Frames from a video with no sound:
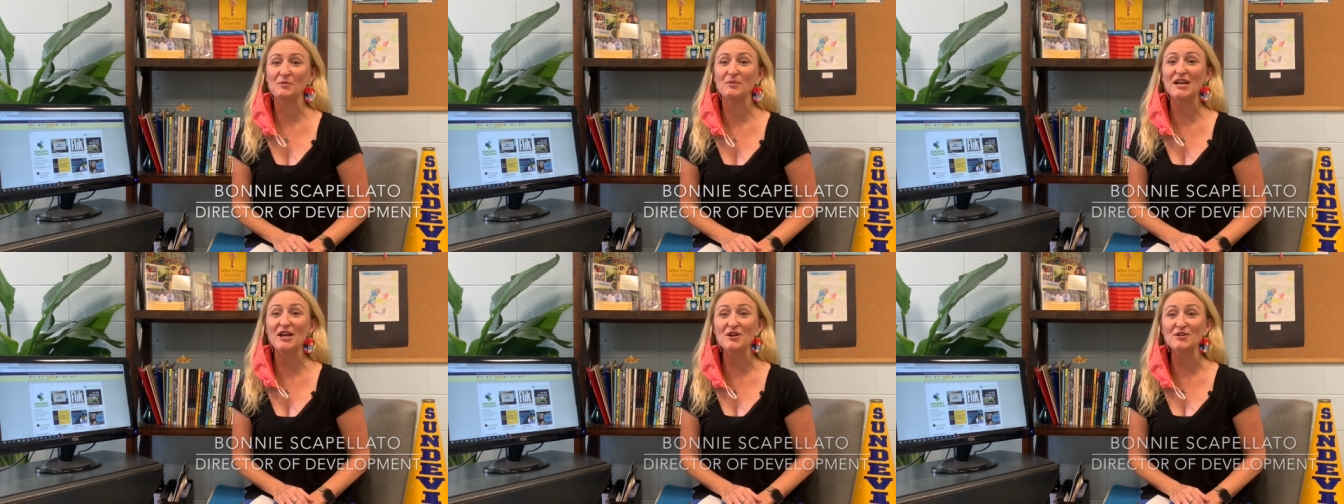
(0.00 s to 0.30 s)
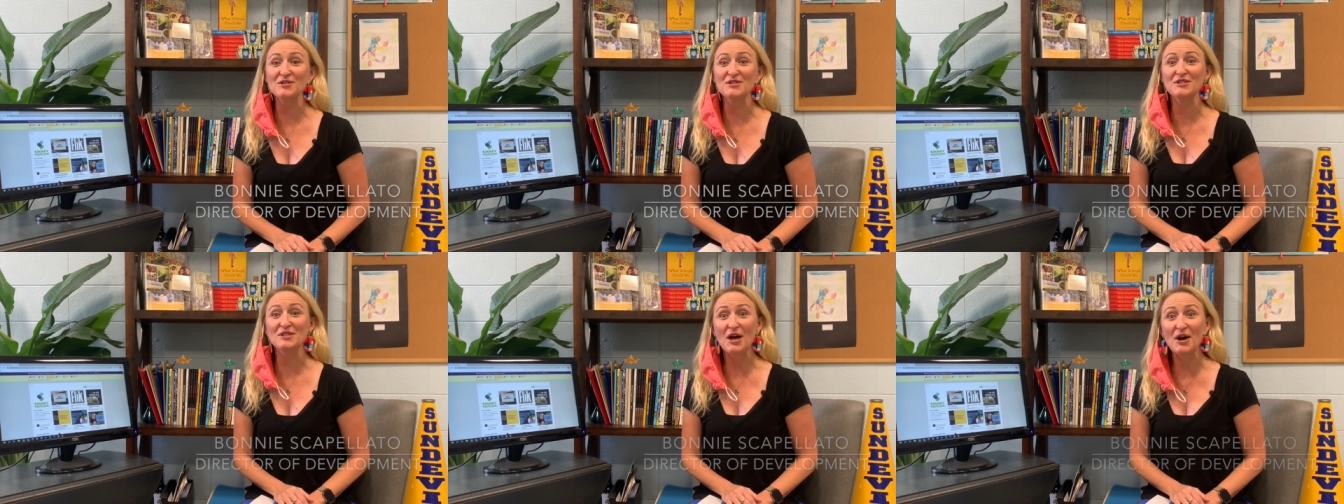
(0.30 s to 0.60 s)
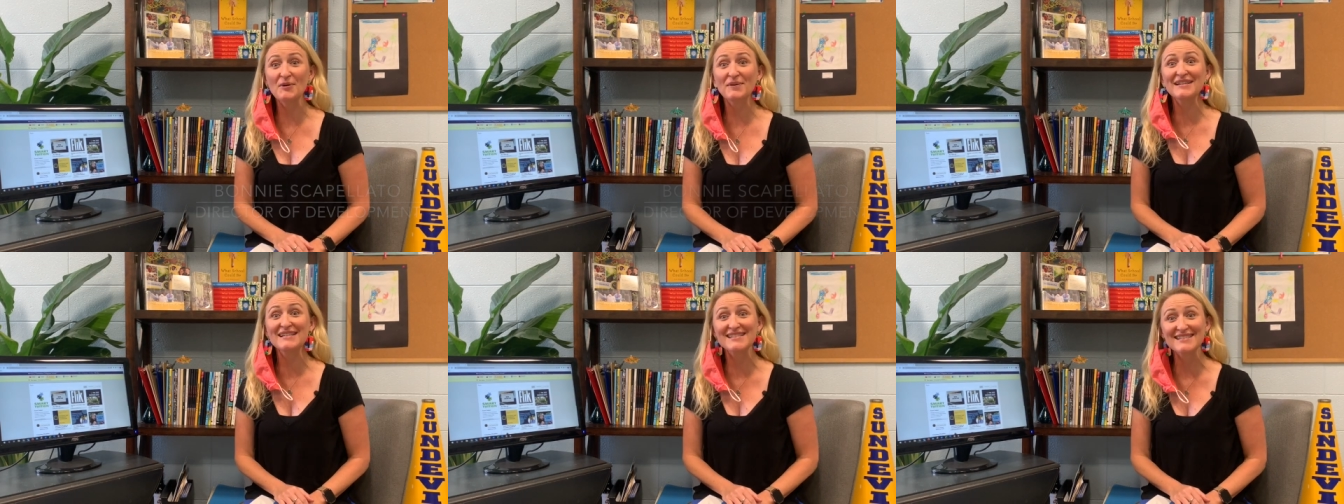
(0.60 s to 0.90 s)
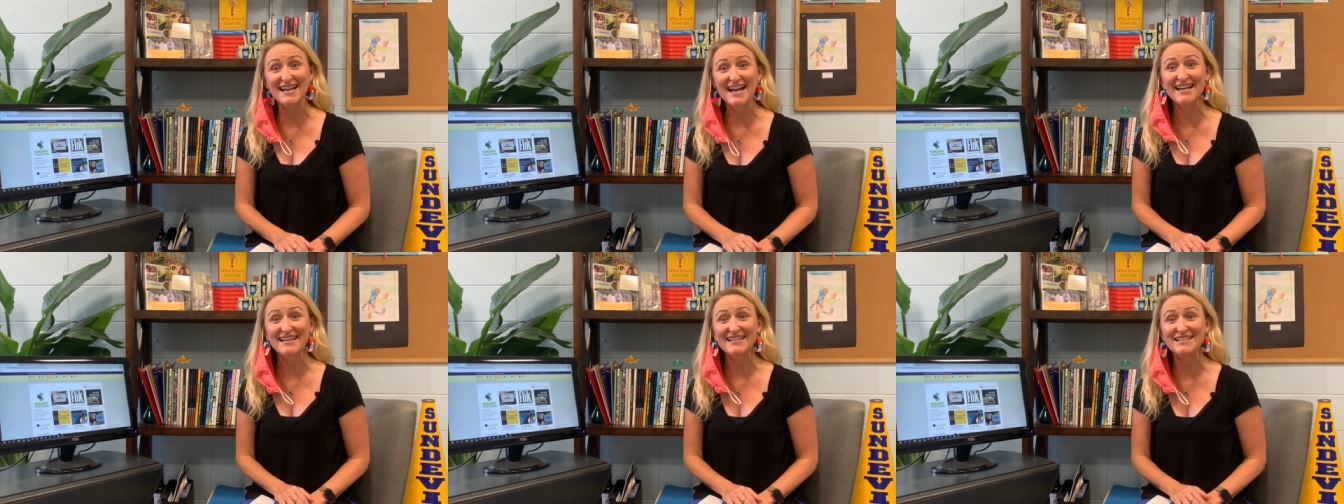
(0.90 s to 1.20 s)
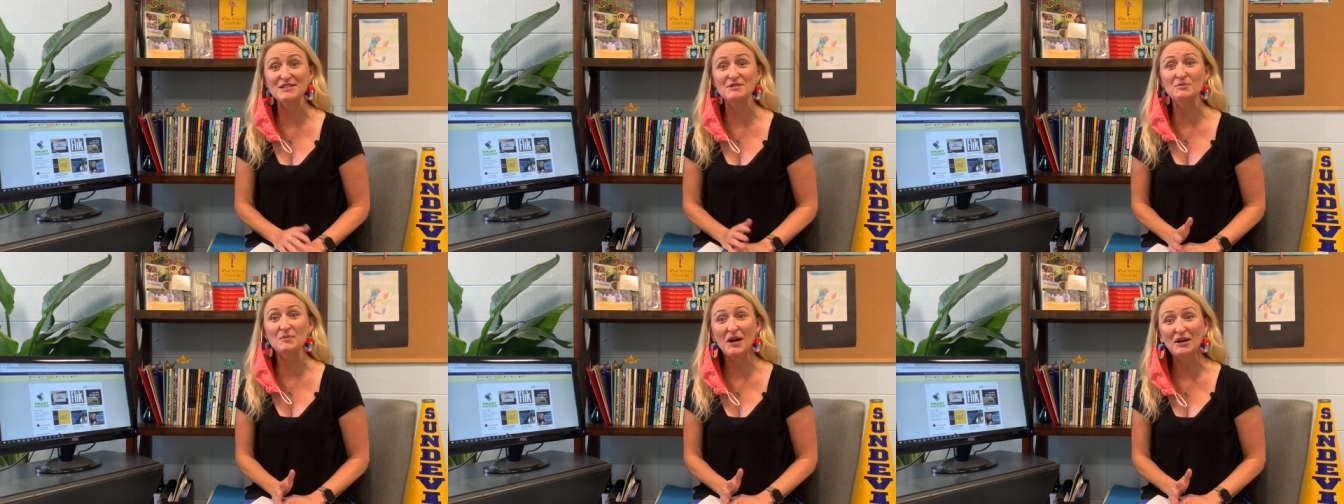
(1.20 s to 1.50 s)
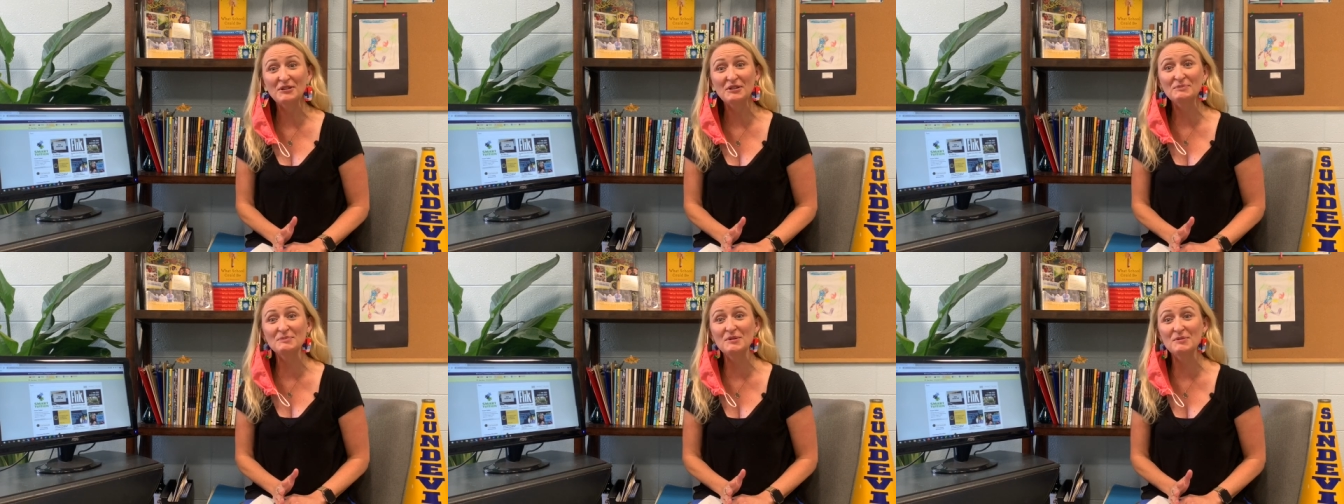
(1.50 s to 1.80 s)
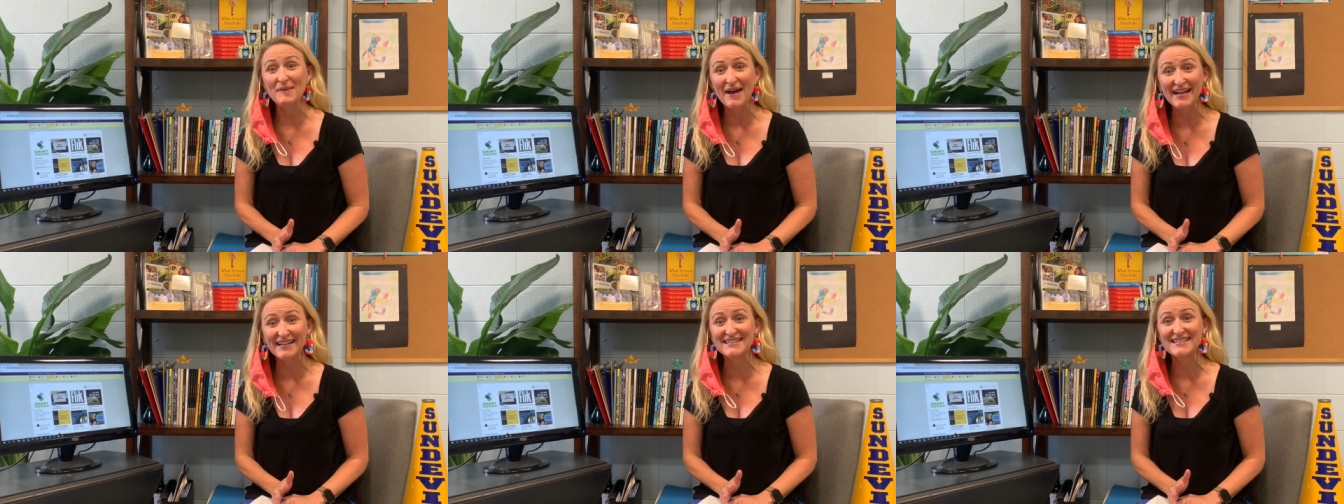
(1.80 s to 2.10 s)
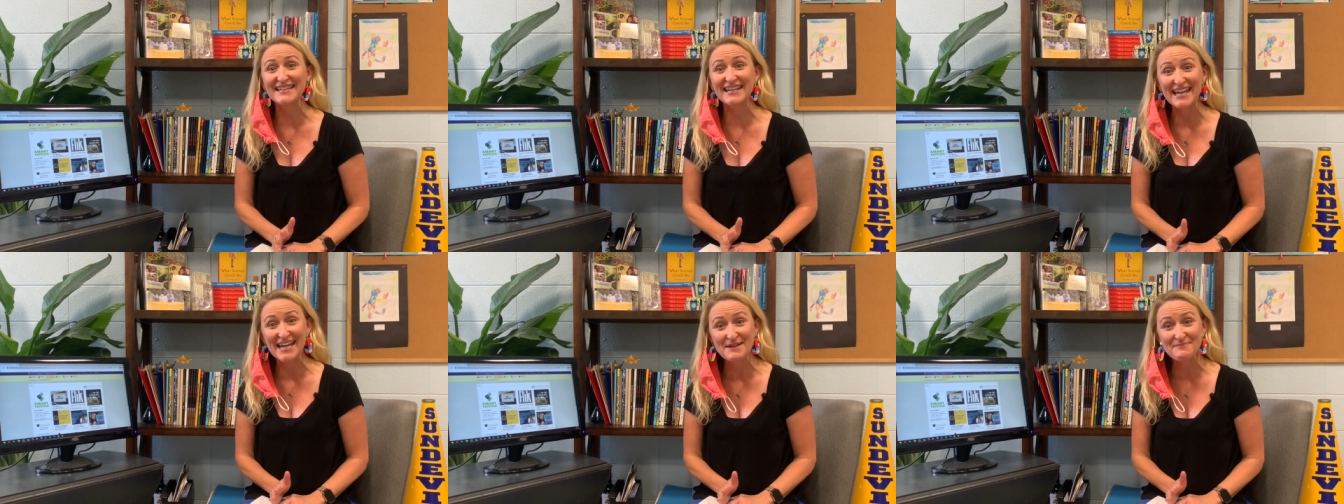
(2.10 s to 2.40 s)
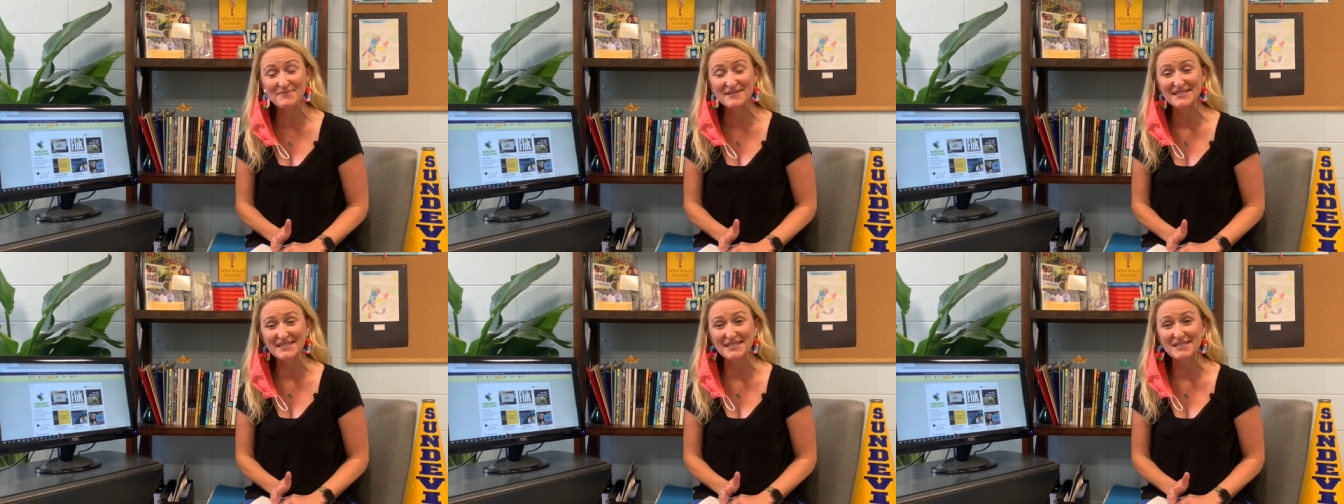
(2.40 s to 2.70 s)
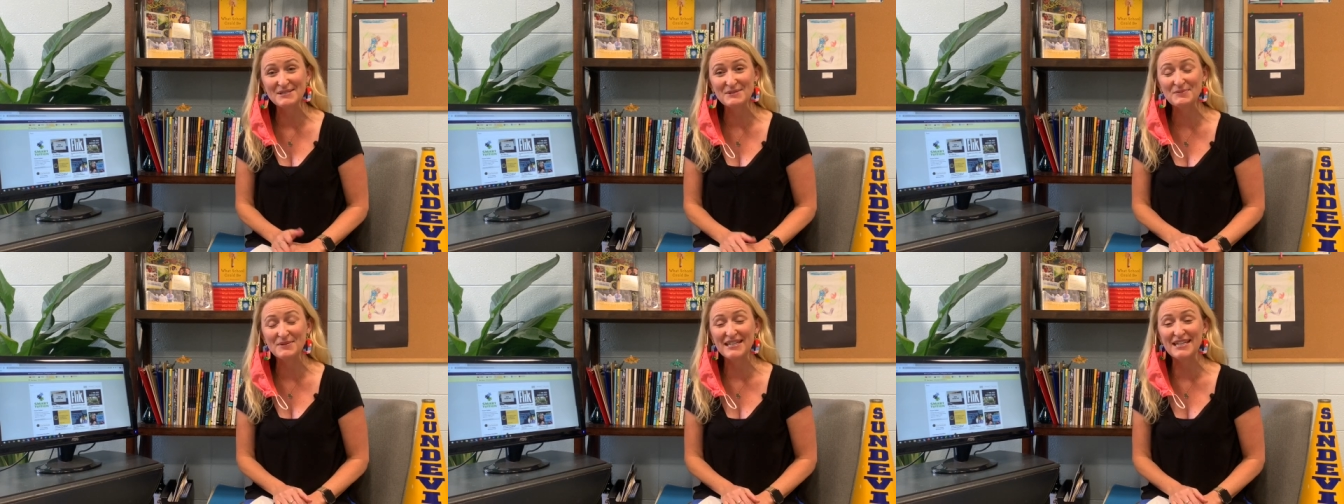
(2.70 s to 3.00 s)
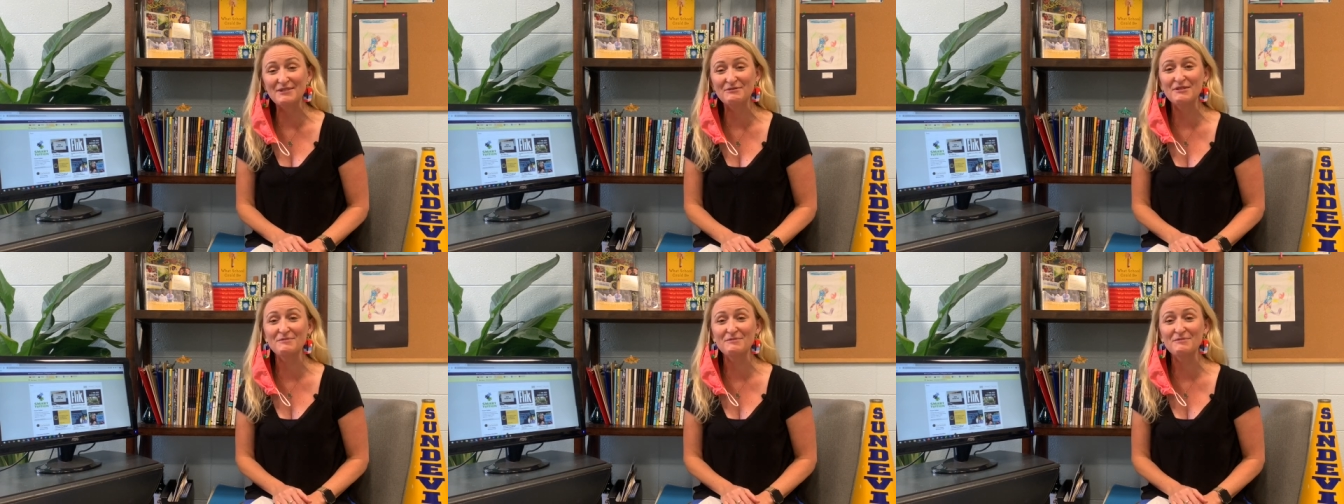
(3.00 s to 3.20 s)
We are so excited to welcome you back to campus this week.